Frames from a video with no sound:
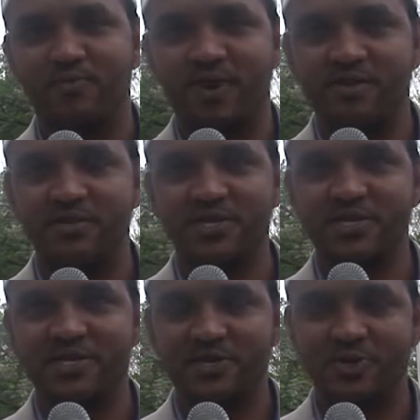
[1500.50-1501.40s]
brothers
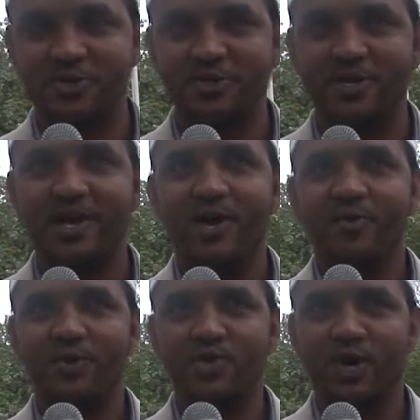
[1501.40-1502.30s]
and sisters,
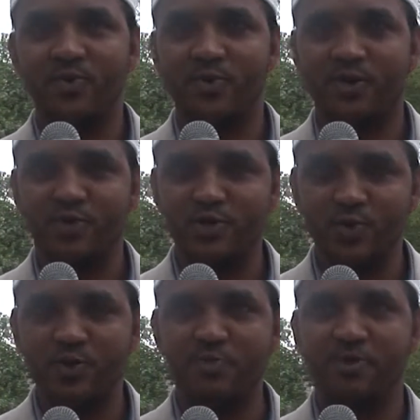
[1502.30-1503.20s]
we join with our
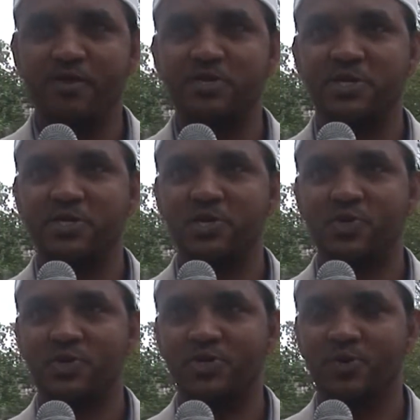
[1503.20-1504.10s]
Jewish brothers and
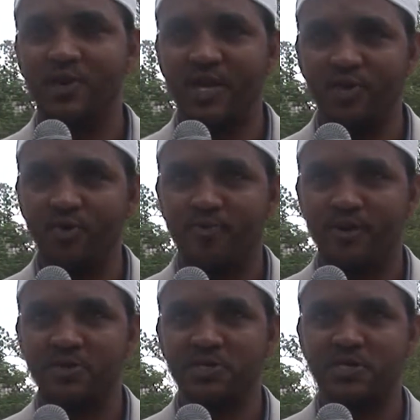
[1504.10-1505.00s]
sisters, our Hindu
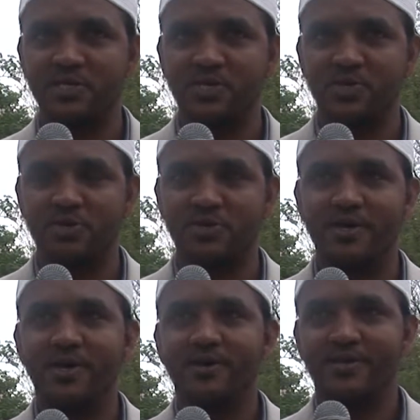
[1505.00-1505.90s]
brothers and sisters,
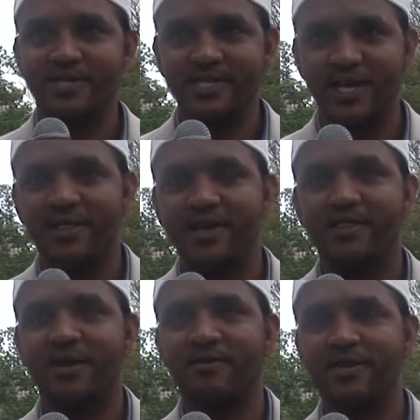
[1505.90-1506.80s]
to say that
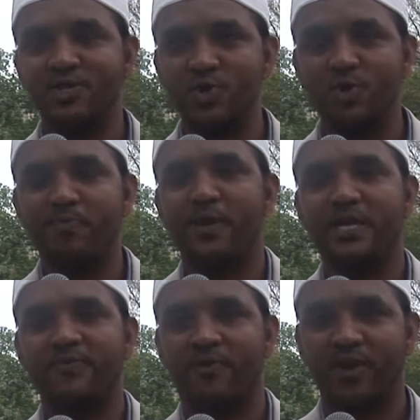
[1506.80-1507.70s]
there is no
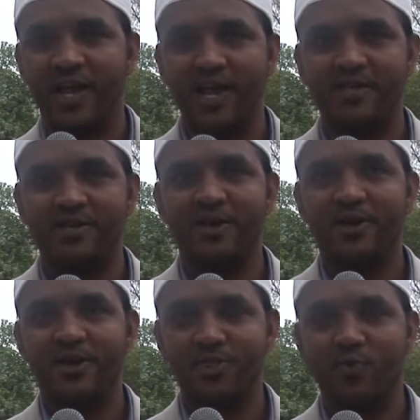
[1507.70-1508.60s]
place for hate
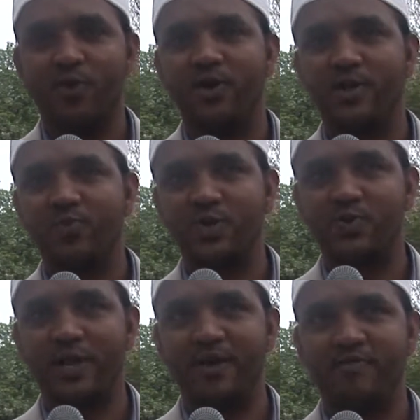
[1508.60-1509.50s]
in the world in which
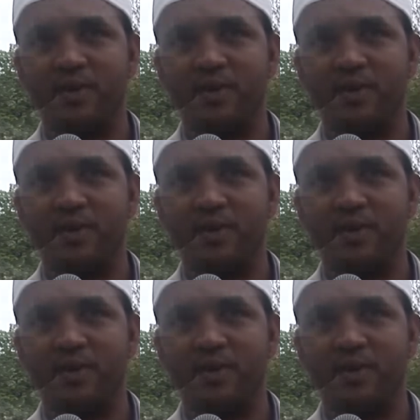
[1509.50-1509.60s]
we live